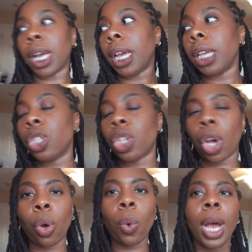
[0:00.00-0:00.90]
die.
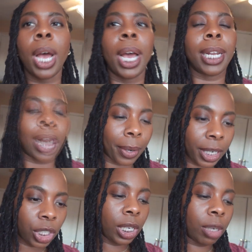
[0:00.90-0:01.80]
So now I
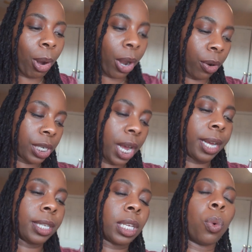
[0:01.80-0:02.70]
just need to
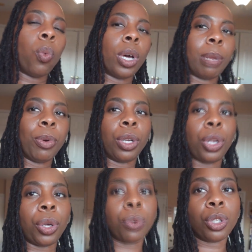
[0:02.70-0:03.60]
prioritize what I'm gonna
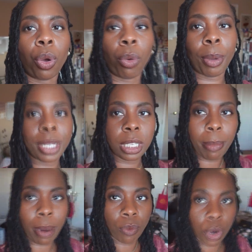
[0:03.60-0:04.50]
do. So basically
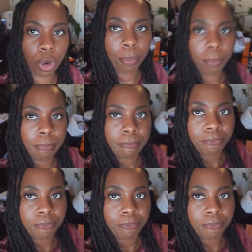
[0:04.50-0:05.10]
my room,